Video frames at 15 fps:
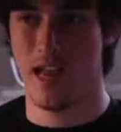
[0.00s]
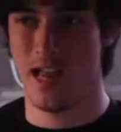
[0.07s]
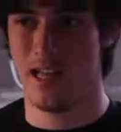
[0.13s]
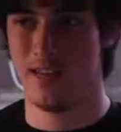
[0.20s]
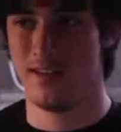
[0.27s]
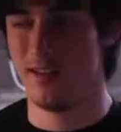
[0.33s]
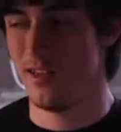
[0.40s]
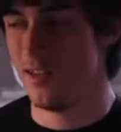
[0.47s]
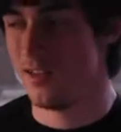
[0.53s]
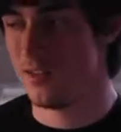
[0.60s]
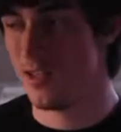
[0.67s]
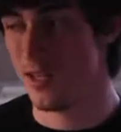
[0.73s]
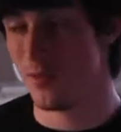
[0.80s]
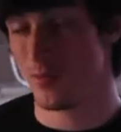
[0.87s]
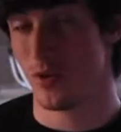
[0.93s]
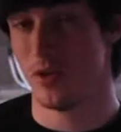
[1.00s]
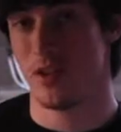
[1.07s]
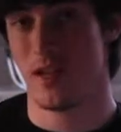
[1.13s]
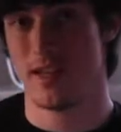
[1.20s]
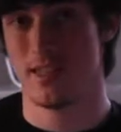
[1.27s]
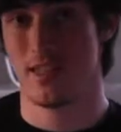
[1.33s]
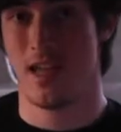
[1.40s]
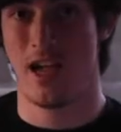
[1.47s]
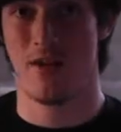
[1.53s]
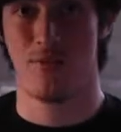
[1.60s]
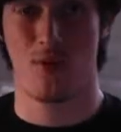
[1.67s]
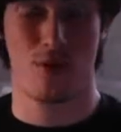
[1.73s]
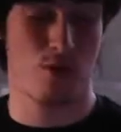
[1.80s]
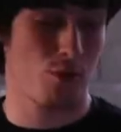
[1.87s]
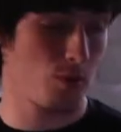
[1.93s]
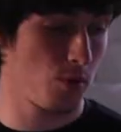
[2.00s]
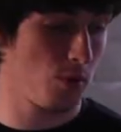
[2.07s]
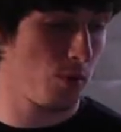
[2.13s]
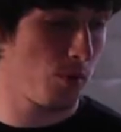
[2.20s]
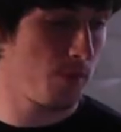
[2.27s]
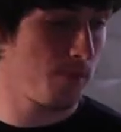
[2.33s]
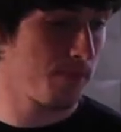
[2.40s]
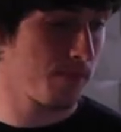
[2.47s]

and didn't realize it halfway through,